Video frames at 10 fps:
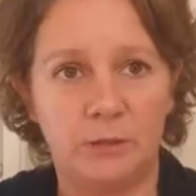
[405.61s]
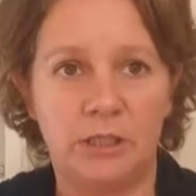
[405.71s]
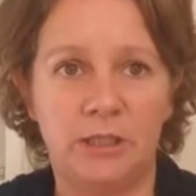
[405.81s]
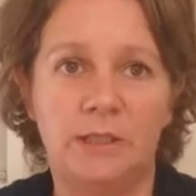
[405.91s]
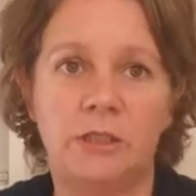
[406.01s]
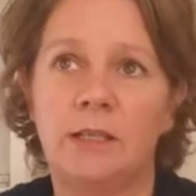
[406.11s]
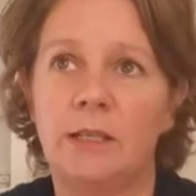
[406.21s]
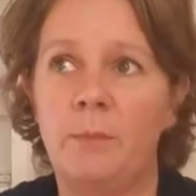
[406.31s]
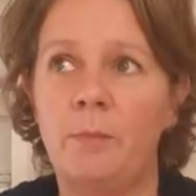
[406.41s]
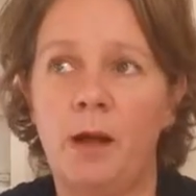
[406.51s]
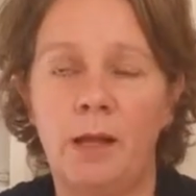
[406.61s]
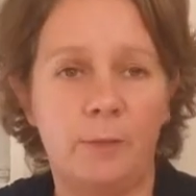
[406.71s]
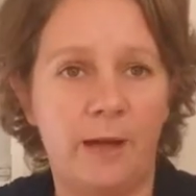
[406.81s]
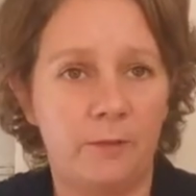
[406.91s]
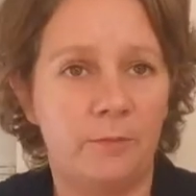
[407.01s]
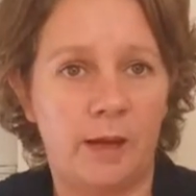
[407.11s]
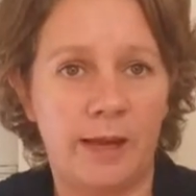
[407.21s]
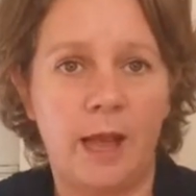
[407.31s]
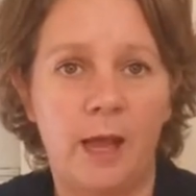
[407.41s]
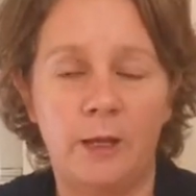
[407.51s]
which is just a mile away from my
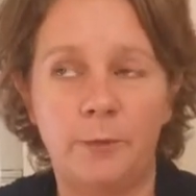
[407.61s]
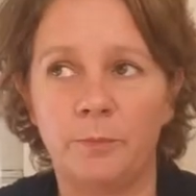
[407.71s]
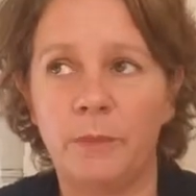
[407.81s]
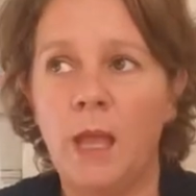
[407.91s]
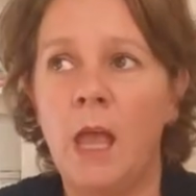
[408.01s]
home.